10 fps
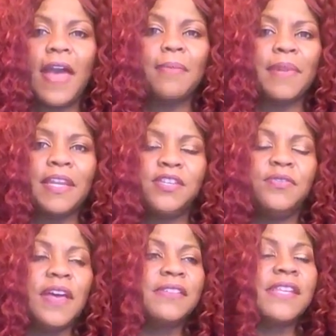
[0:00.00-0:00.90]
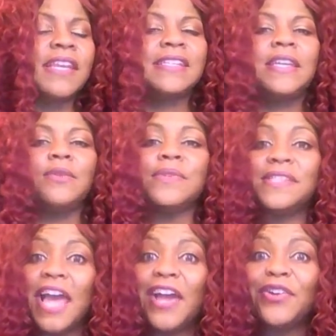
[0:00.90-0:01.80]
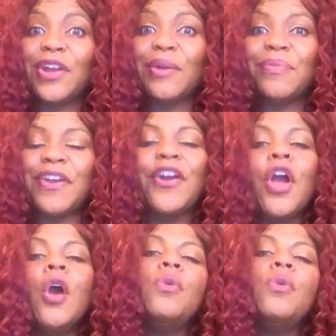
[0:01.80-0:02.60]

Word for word: happening in two thousand eighteen with Saturn up there,